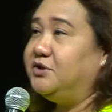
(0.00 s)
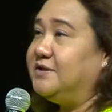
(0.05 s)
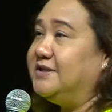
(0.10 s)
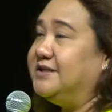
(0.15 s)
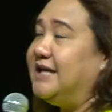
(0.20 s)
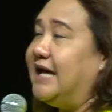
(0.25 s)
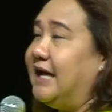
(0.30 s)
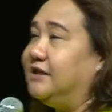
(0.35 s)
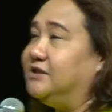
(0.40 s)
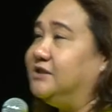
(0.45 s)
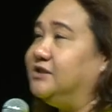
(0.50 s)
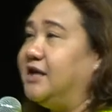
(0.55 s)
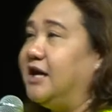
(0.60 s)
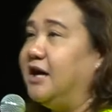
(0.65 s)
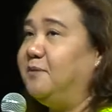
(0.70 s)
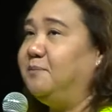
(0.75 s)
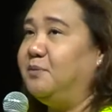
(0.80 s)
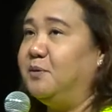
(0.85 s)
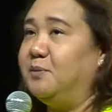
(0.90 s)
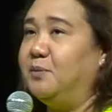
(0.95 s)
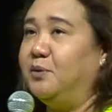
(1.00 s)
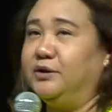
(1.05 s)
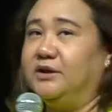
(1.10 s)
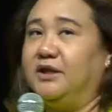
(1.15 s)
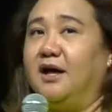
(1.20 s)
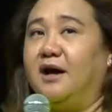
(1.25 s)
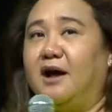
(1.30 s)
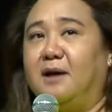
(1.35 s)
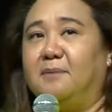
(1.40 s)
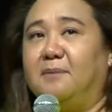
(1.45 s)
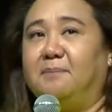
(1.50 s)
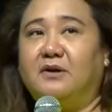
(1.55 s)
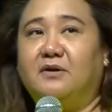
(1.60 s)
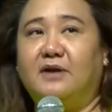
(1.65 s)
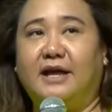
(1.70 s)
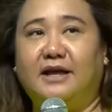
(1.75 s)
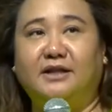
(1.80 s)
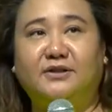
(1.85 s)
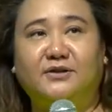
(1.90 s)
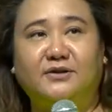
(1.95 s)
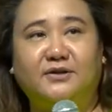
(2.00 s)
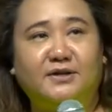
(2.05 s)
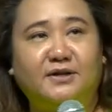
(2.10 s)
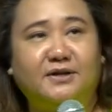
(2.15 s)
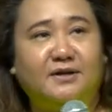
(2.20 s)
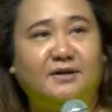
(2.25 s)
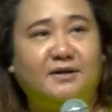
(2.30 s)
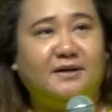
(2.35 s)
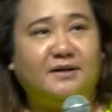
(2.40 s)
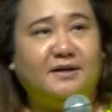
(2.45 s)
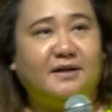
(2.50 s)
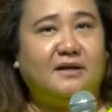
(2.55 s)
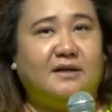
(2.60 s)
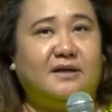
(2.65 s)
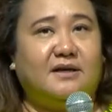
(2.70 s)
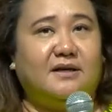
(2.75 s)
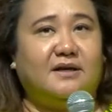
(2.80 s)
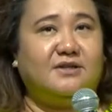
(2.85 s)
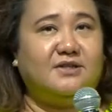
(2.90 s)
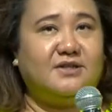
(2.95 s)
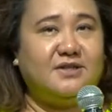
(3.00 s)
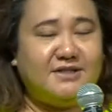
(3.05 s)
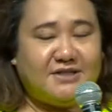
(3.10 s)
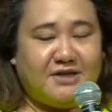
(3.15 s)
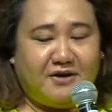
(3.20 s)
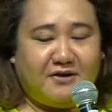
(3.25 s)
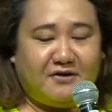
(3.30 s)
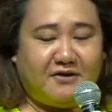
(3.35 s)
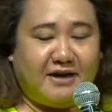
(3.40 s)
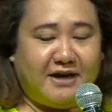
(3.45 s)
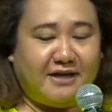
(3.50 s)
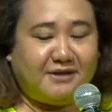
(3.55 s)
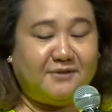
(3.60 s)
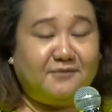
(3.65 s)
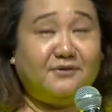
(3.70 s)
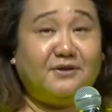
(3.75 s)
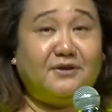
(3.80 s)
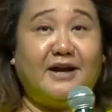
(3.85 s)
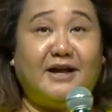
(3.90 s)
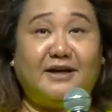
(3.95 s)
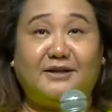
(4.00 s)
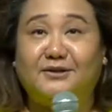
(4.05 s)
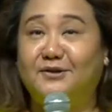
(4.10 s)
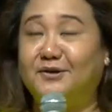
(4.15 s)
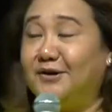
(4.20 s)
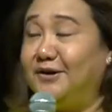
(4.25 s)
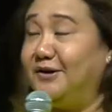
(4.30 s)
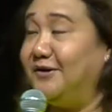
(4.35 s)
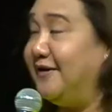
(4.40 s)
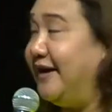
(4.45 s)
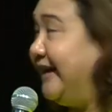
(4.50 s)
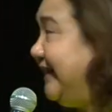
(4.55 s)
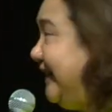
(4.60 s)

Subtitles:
which was hashtag promote the copywriter. She's our creative director